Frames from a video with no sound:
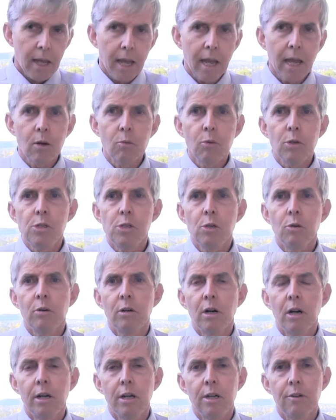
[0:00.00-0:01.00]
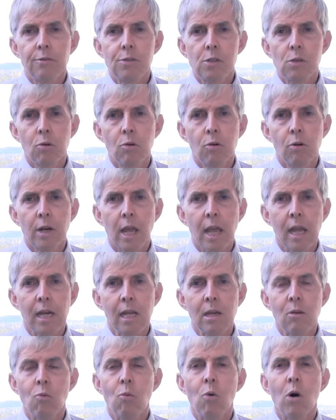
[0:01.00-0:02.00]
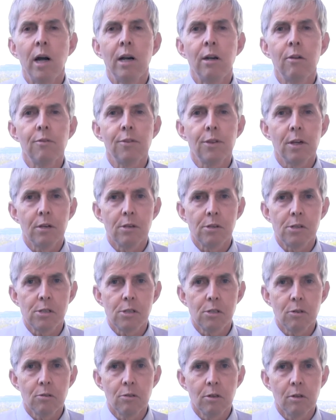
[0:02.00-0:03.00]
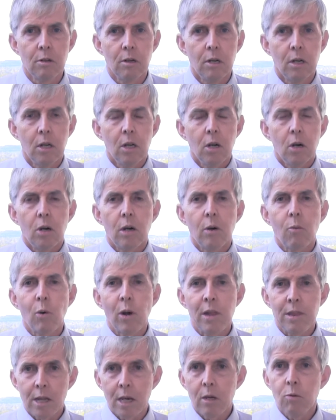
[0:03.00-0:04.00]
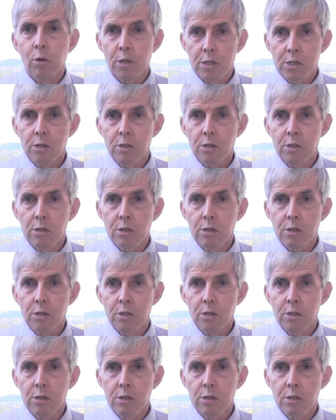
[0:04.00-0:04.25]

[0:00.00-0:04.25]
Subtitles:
How would you or I have taught any one of those children when they were